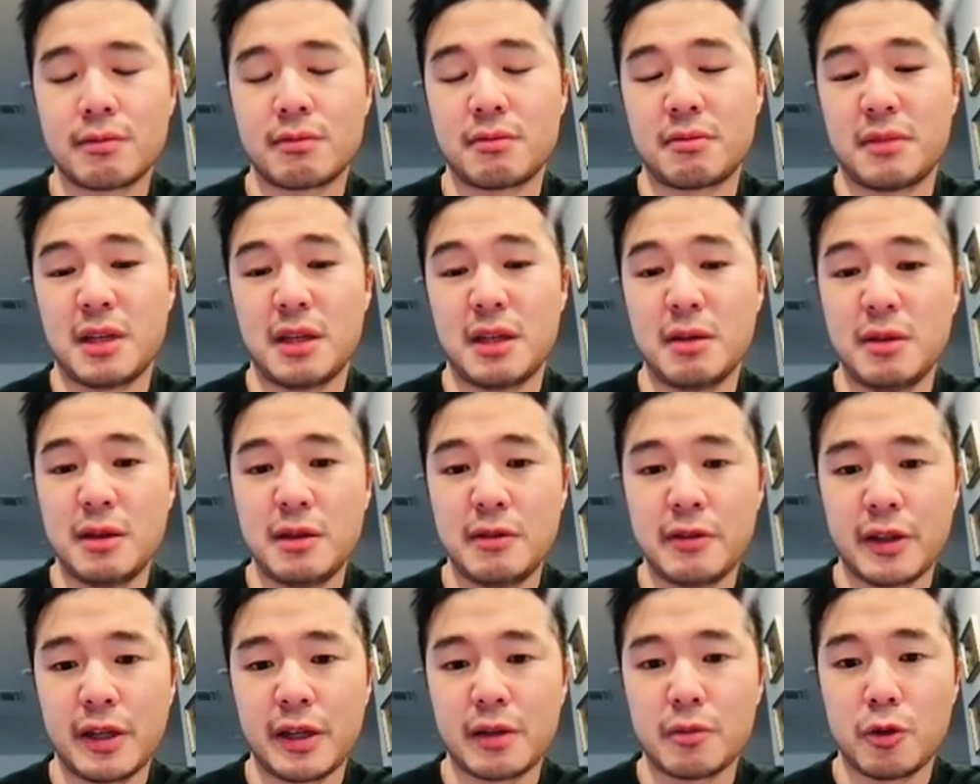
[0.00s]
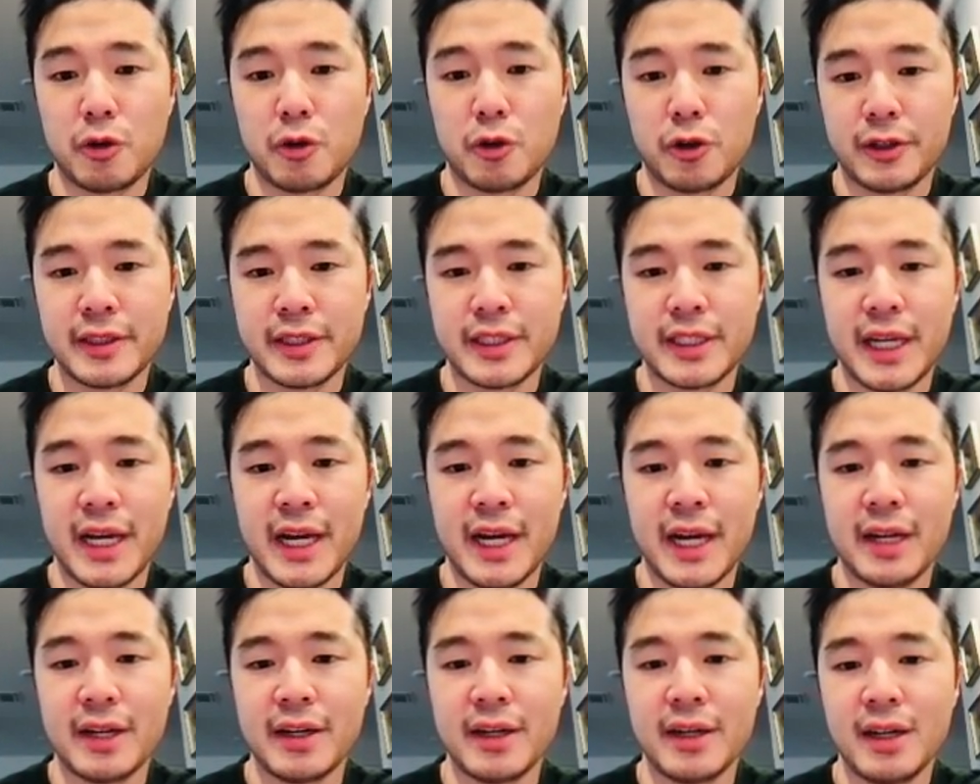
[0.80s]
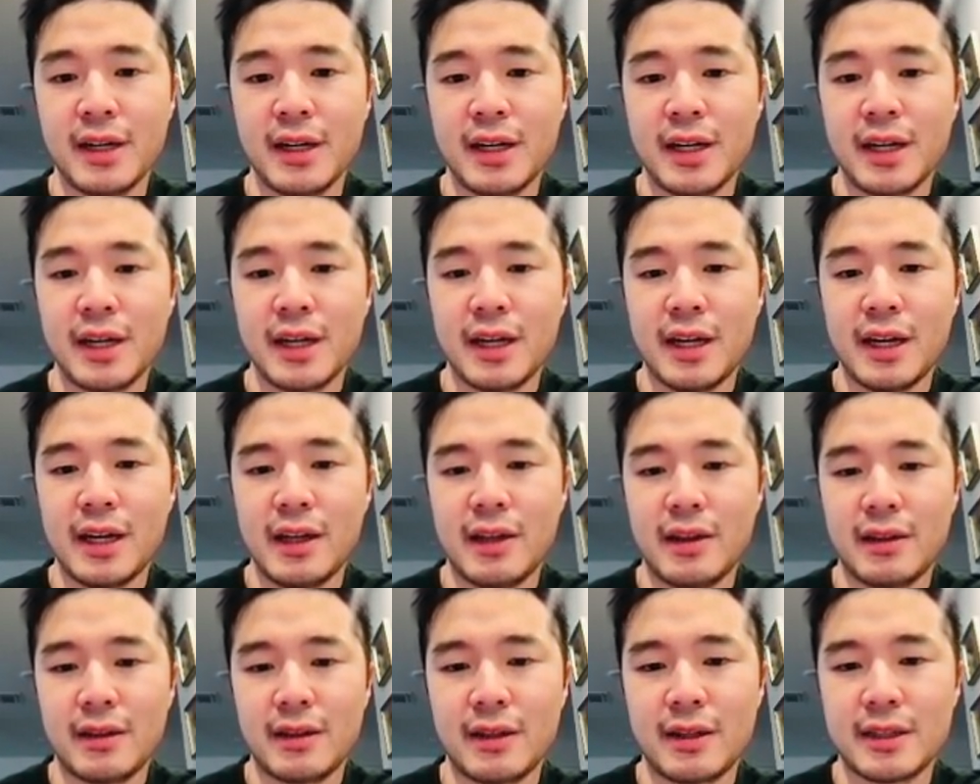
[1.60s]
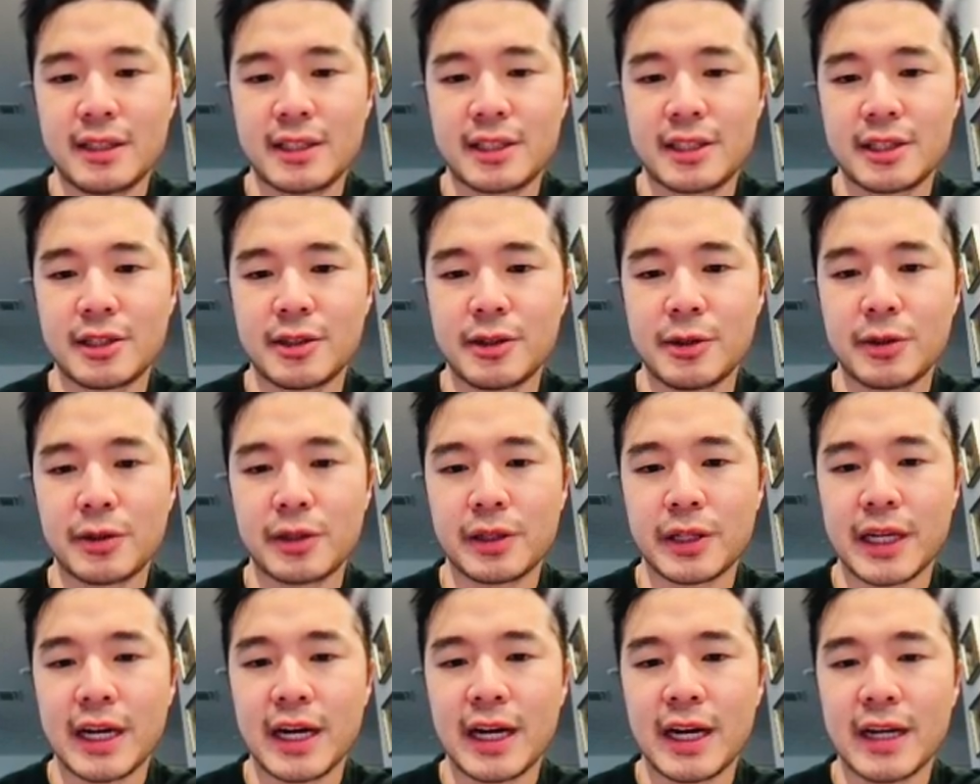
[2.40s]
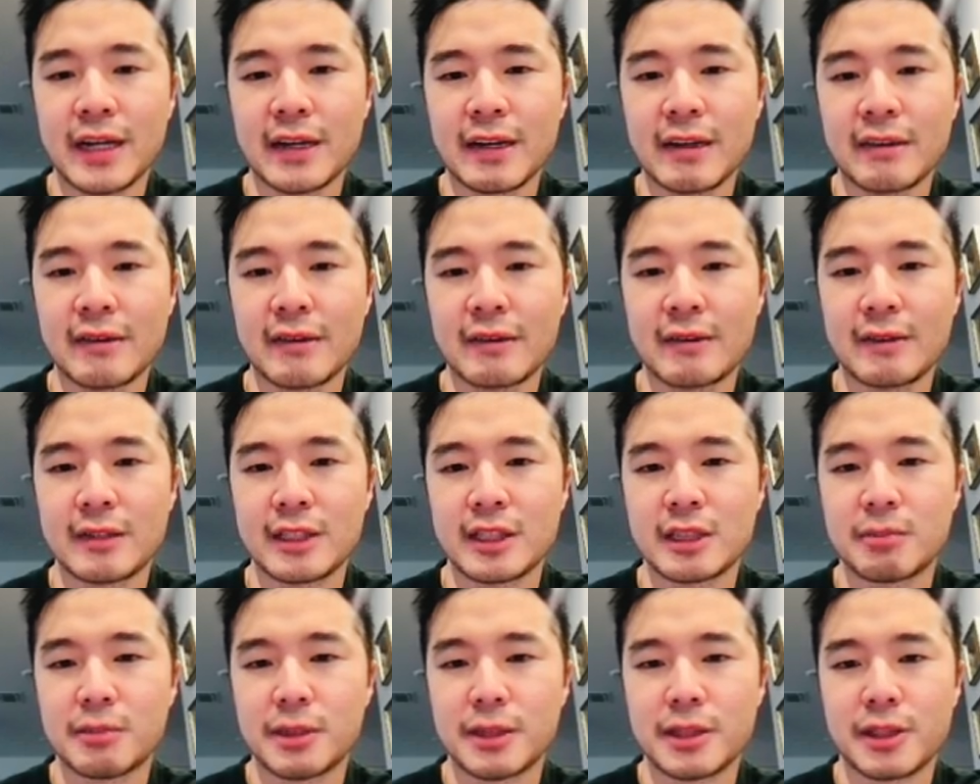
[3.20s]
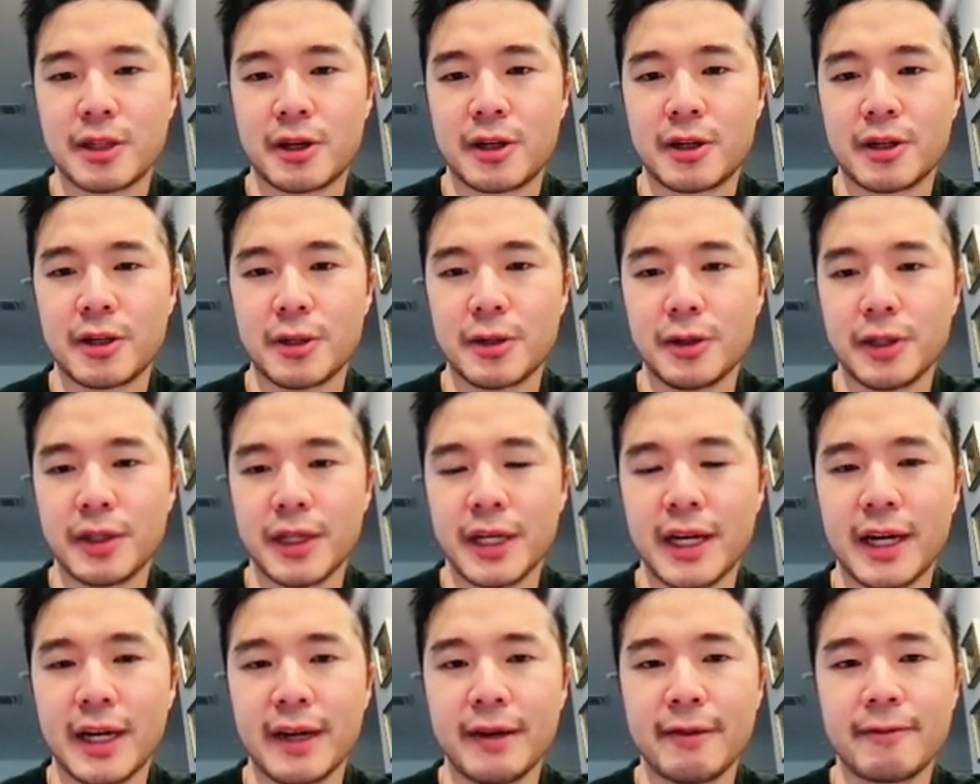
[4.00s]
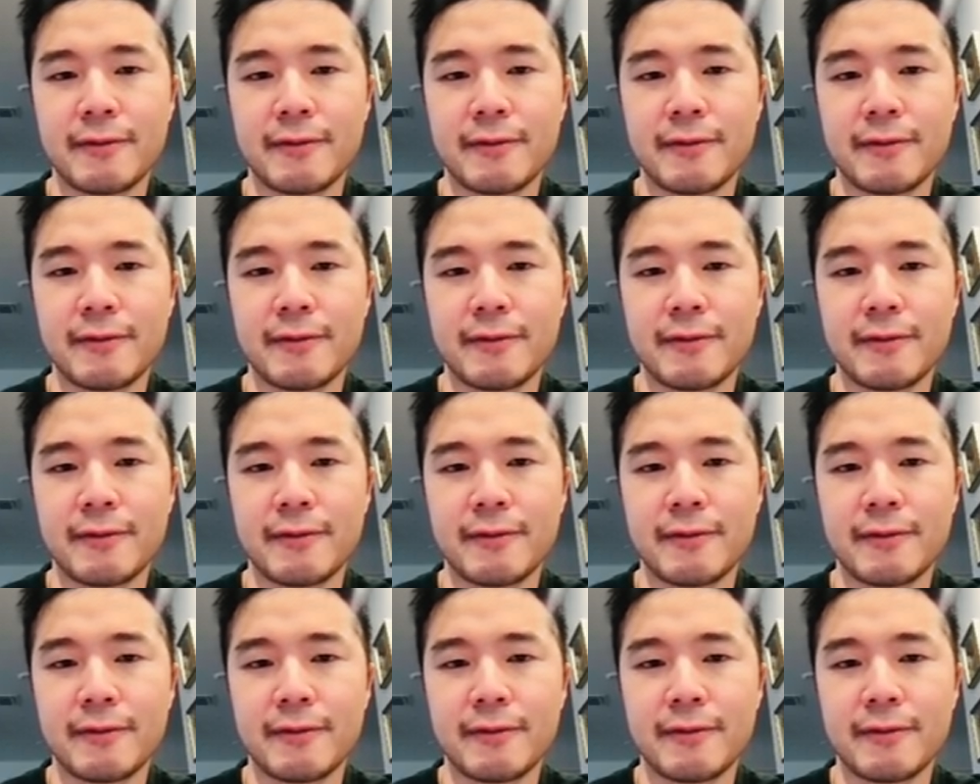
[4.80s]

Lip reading: maybe even like more than 10 in this nuclei, this bizarre nuclei.